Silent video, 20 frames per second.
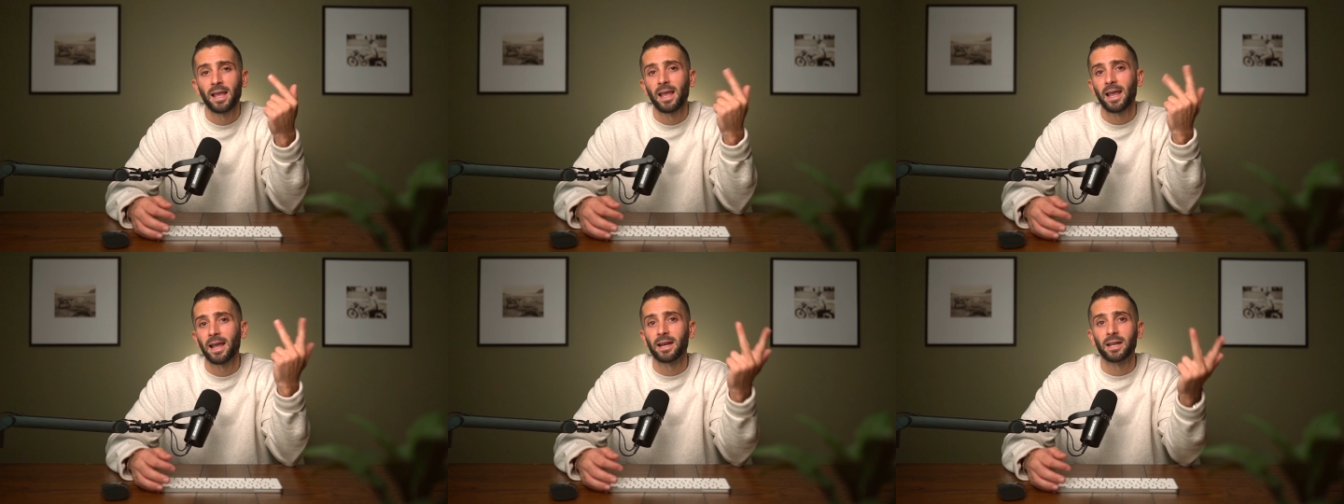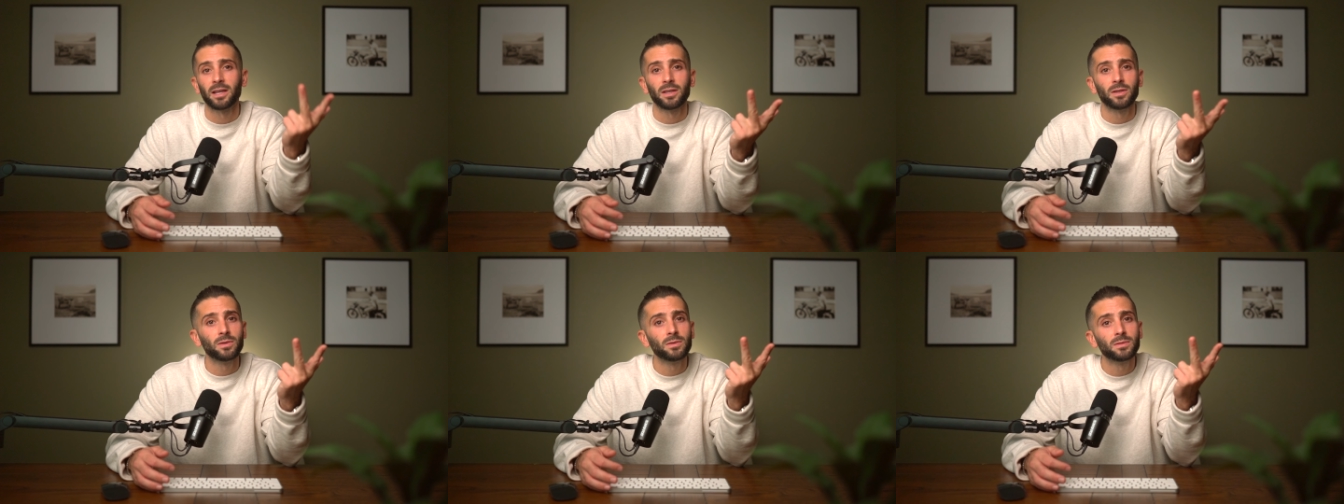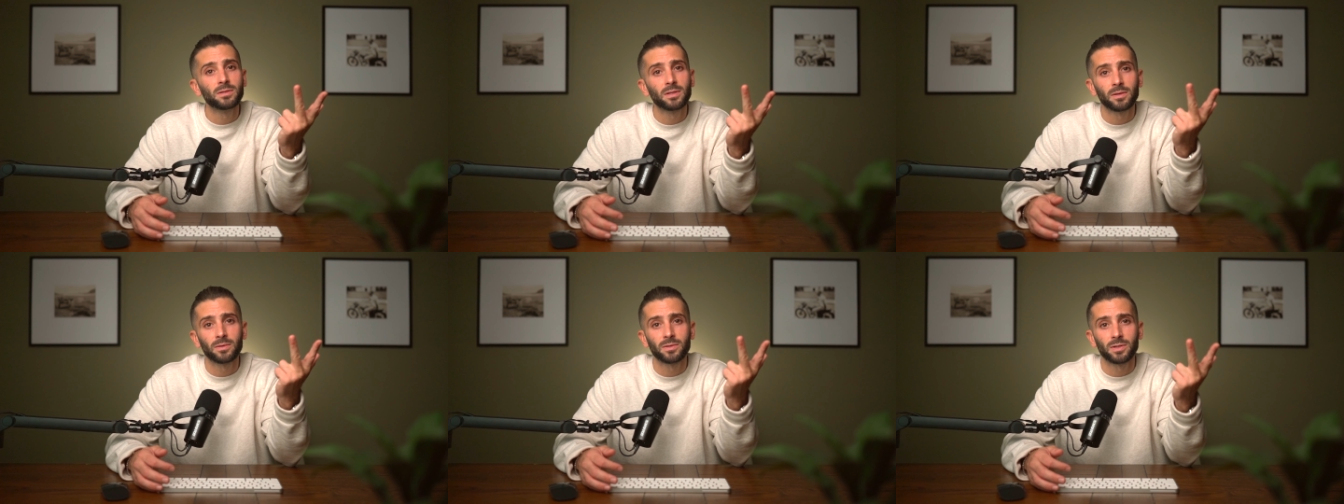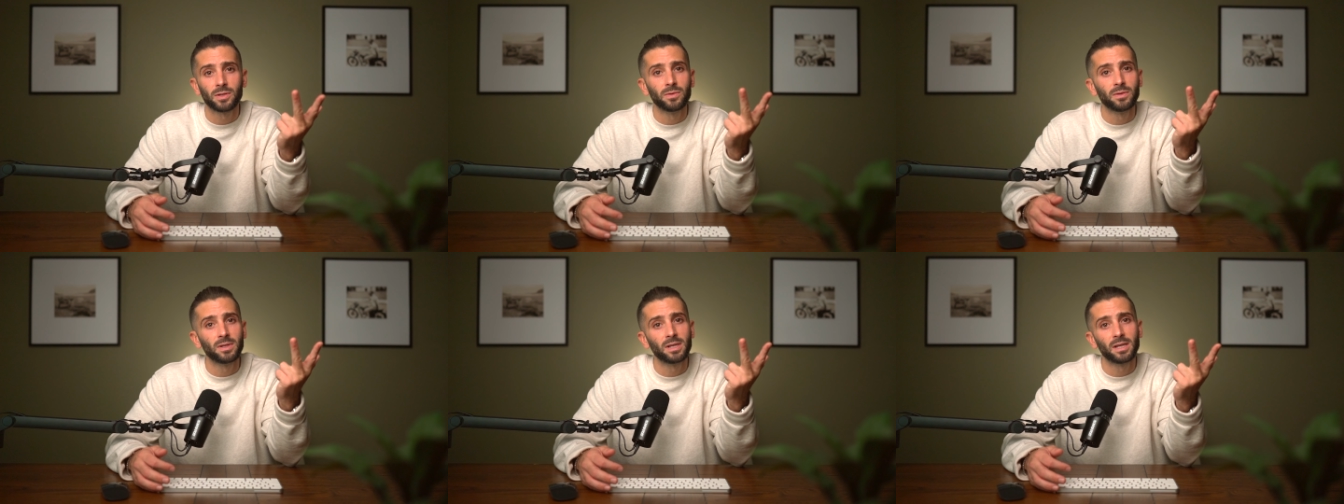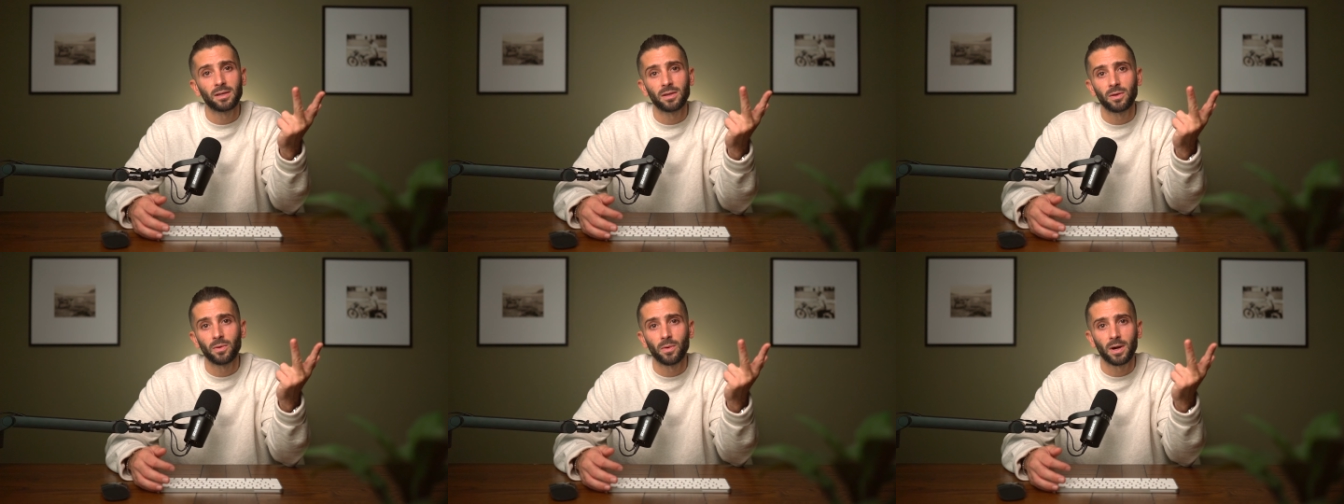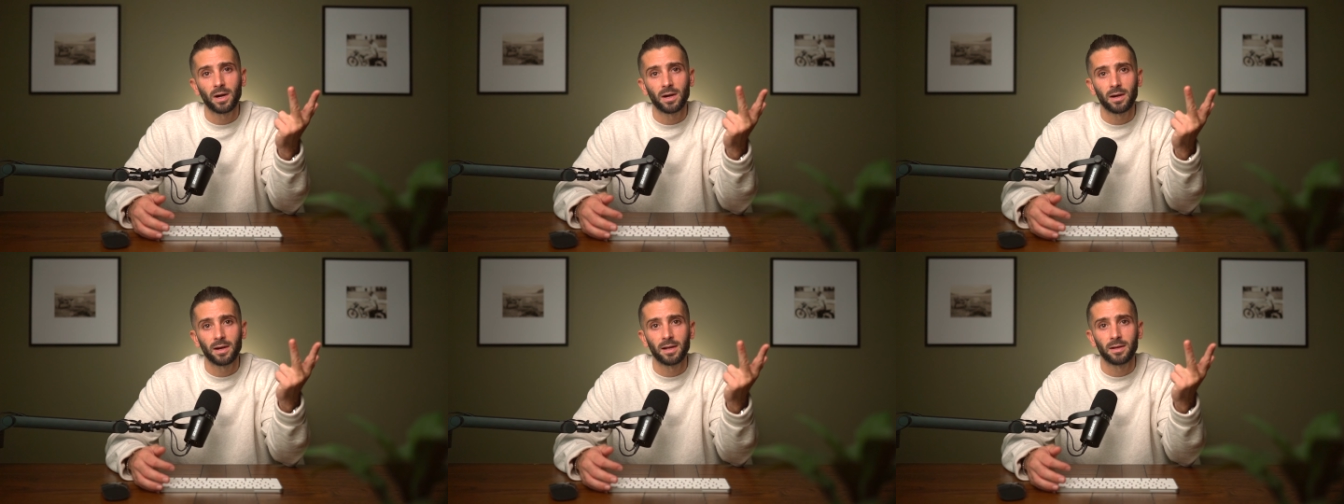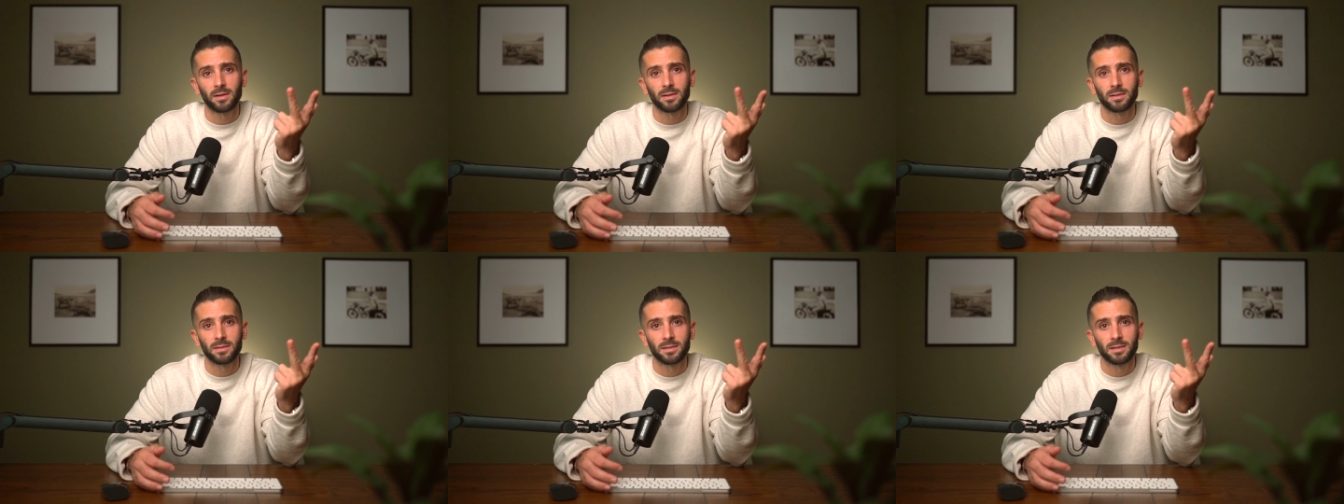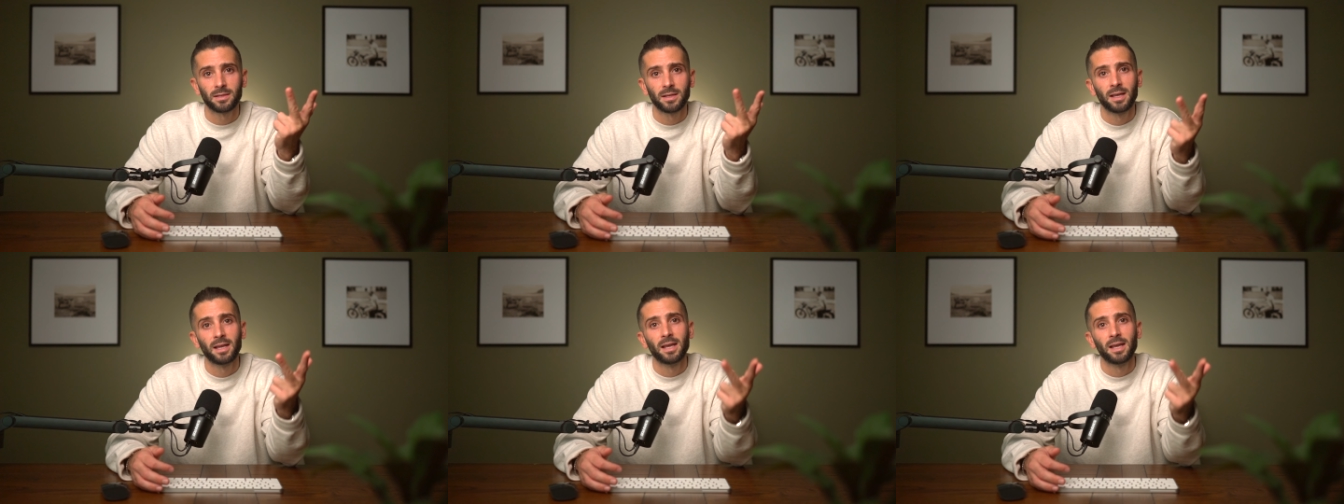and I use those unique URLs.